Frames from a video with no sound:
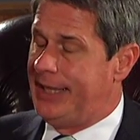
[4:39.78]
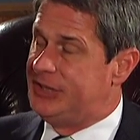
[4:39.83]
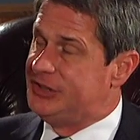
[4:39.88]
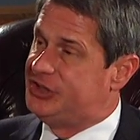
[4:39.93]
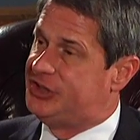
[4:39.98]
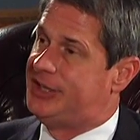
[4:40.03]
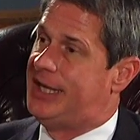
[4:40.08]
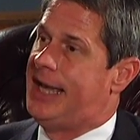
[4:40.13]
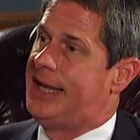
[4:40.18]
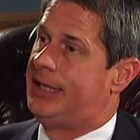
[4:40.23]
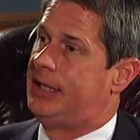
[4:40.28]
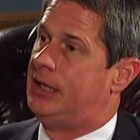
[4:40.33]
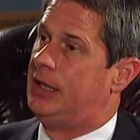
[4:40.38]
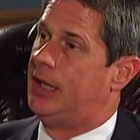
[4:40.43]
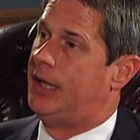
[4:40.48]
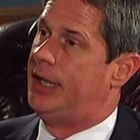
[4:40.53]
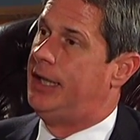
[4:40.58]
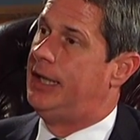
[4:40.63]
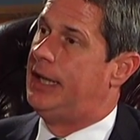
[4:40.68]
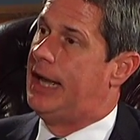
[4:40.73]

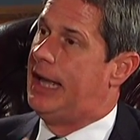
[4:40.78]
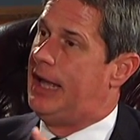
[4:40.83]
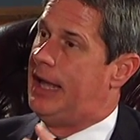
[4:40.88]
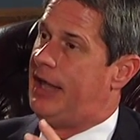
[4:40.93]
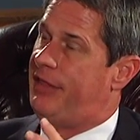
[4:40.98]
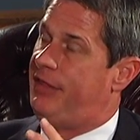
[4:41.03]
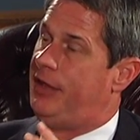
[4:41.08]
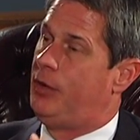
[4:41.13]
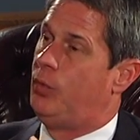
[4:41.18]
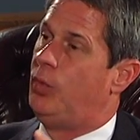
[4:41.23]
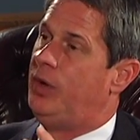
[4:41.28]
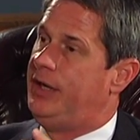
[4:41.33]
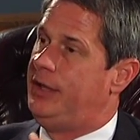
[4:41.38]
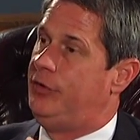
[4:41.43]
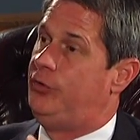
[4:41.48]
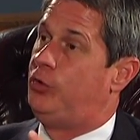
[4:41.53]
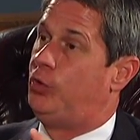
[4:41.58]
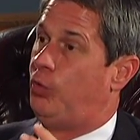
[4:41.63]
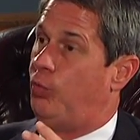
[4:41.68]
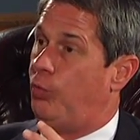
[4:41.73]
Secondly, I think we
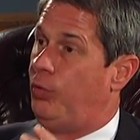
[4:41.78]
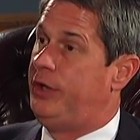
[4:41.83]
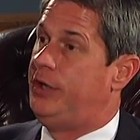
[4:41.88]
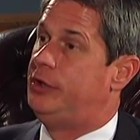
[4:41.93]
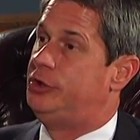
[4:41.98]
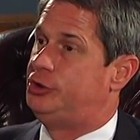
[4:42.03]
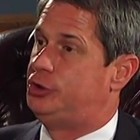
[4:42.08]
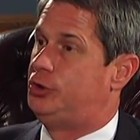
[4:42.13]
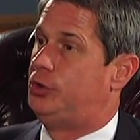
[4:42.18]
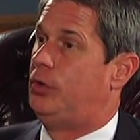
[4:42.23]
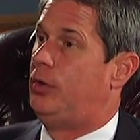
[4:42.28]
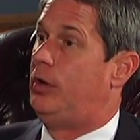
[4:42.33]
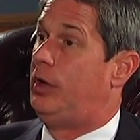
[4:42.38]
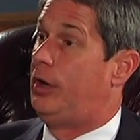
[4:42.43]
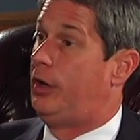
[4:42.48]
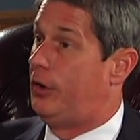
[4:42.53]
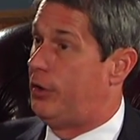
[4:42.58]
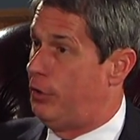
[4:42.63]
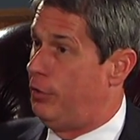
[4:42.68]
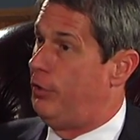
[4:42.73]
need to
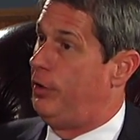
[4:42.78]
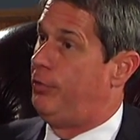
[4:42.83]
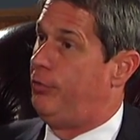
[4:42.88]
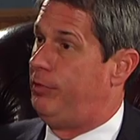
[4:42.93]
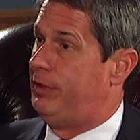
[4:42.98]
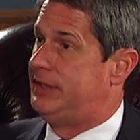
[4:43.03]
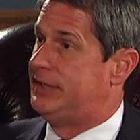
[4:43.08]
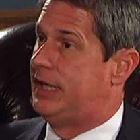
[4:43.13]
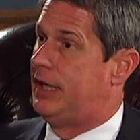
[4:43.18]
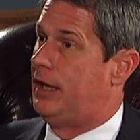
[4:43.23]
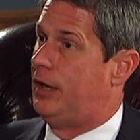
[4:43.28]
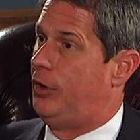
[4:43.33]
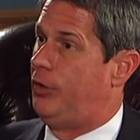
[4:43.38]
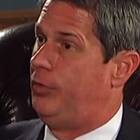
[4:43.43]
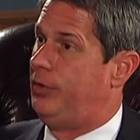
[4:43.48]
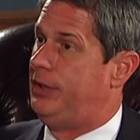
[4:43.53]
reassure current retirees